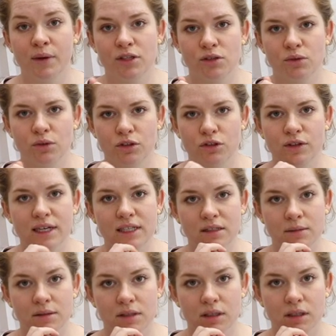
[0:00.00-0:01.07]
it, saw the dress,
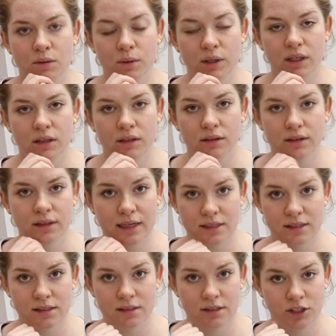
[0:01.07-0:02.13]
and I was like, well,
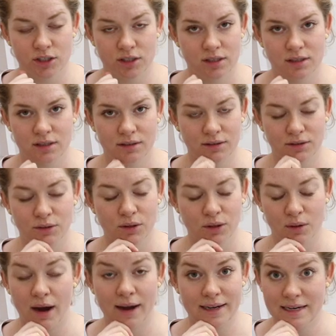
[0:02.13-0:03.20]
that's just, you
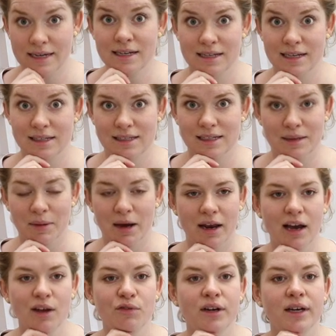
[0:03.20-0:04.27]
know, I need this in my
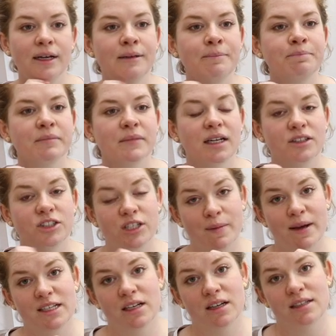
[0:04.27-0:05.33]
life. And she
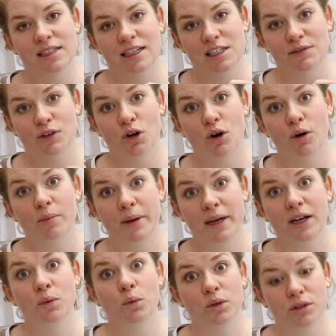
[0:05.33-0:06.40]
made hers out of a hot
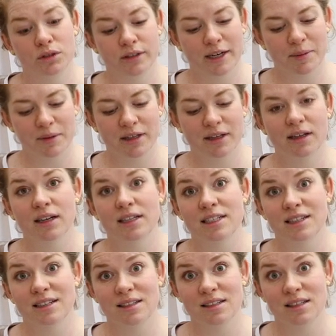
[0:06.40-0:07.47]
pink wool crepe and then lined
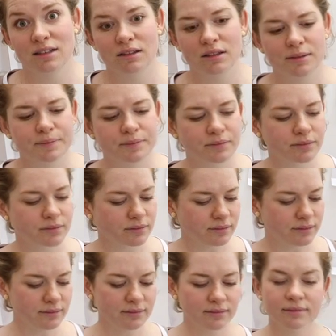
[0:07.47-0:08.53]
it in silk.
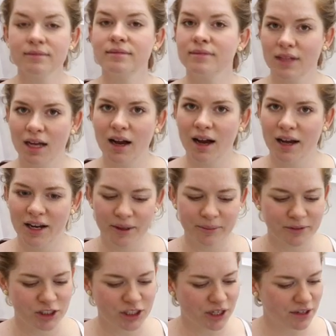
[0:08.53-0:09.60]
I know,
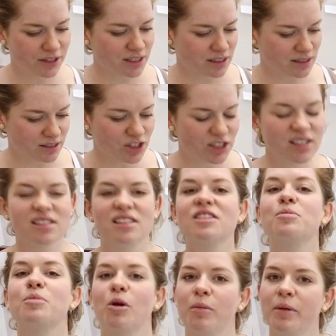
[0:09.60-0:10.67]
she does
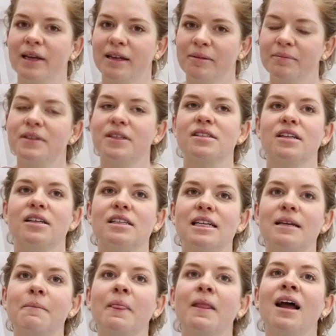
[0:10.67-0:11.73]
things properly, does
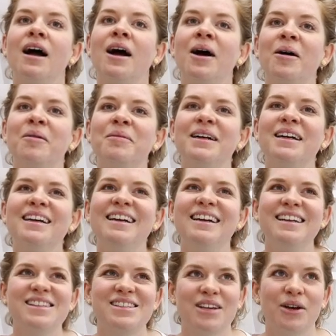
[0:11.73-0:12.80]
Gertie.
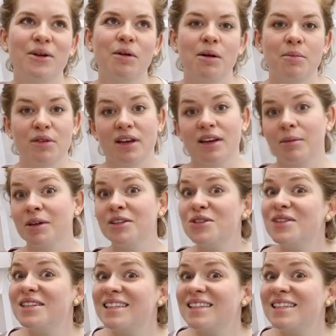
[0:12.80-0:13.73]
So I'm thinking we can do the